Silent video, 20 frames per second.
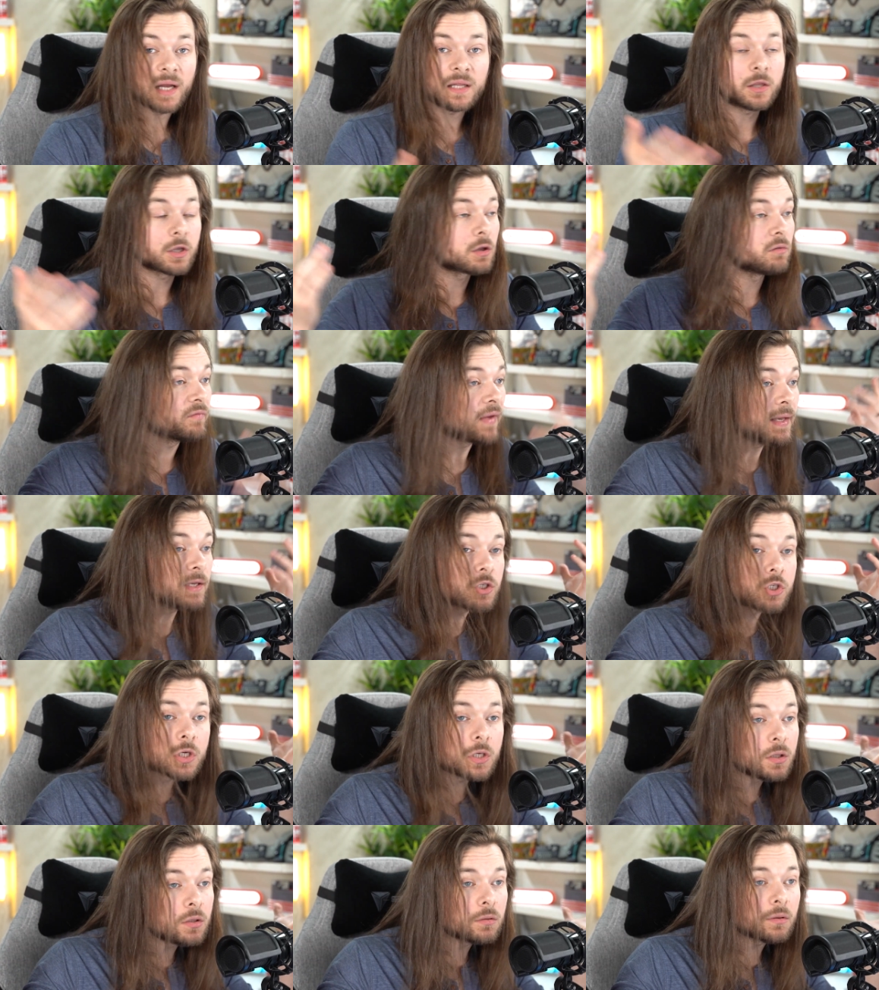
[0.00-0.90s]
like the
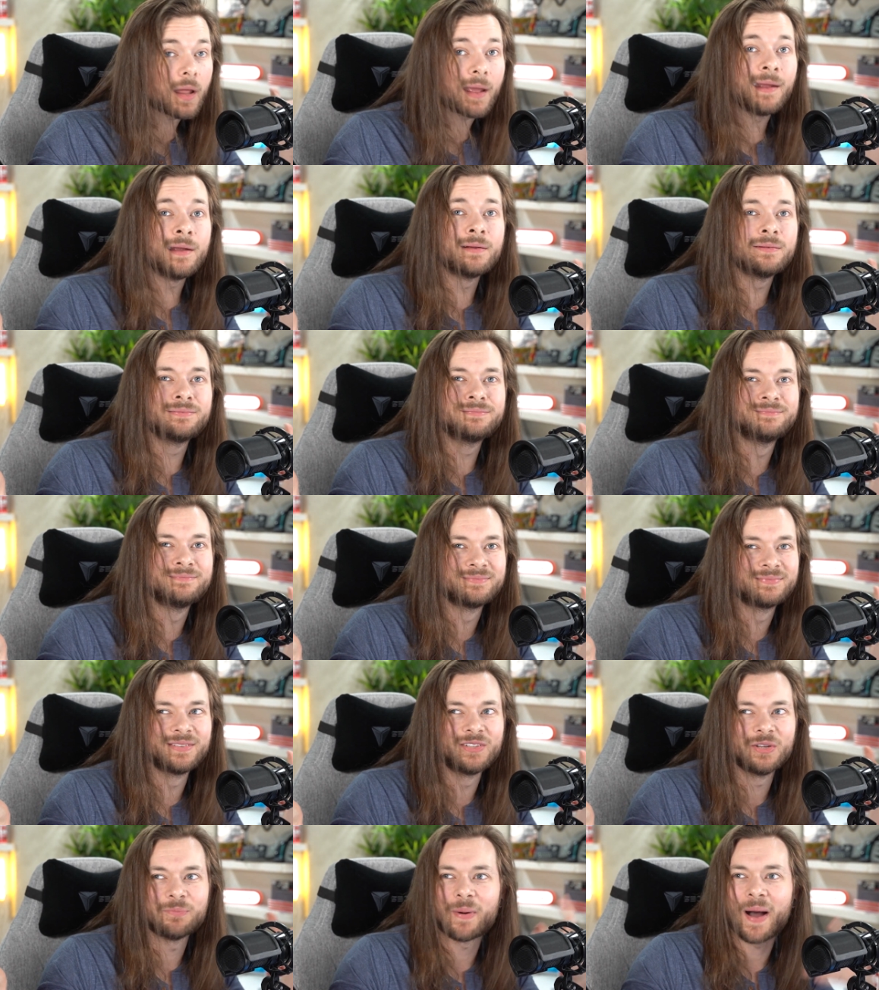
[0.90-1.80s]
convention? Like,
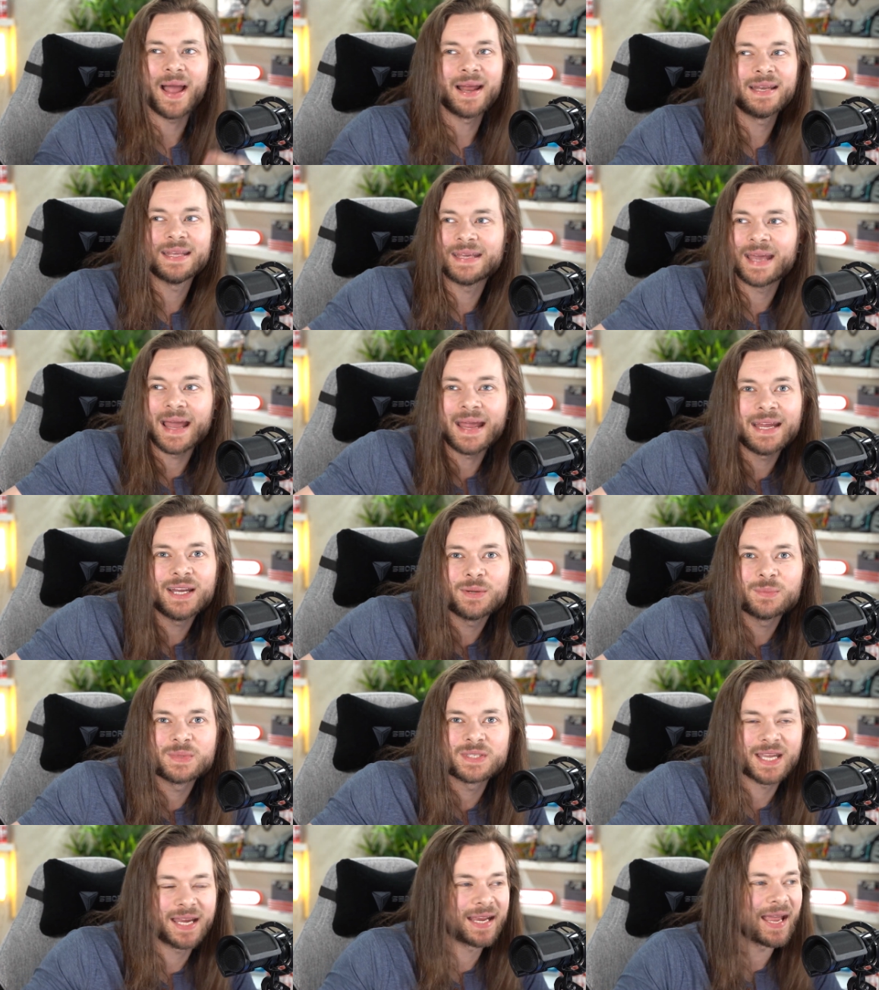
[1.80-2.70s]
you buy any
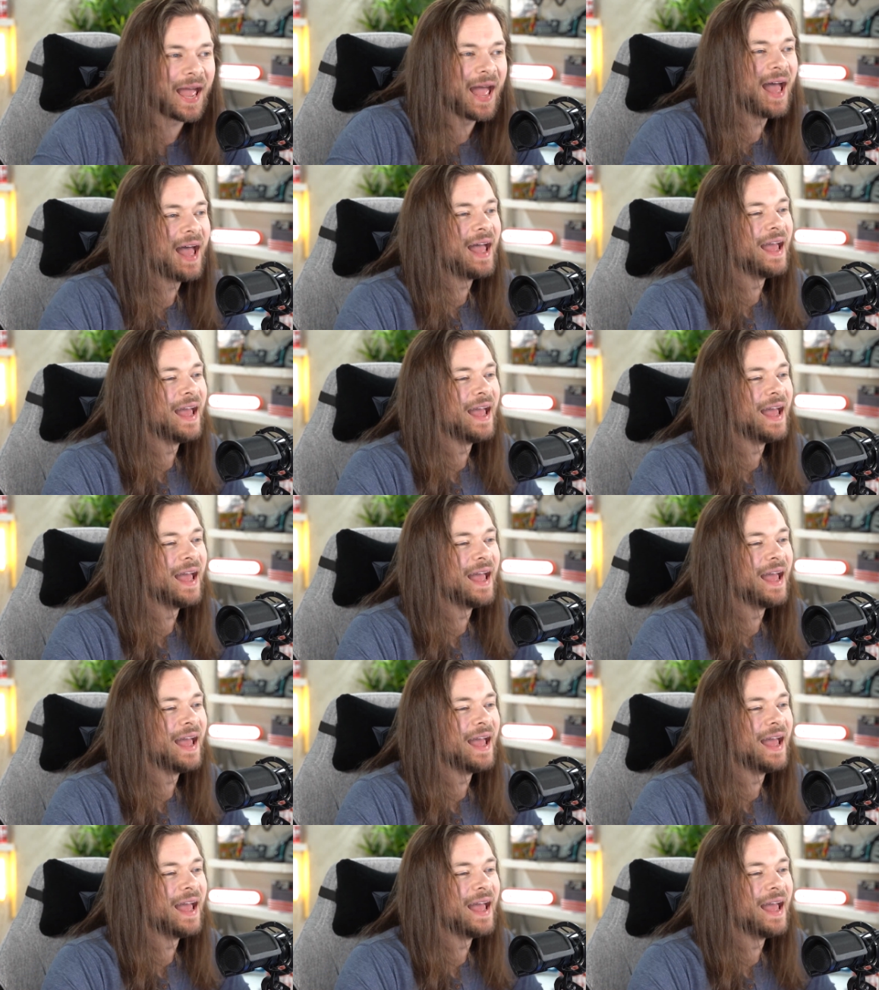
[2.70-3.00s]
games? Like,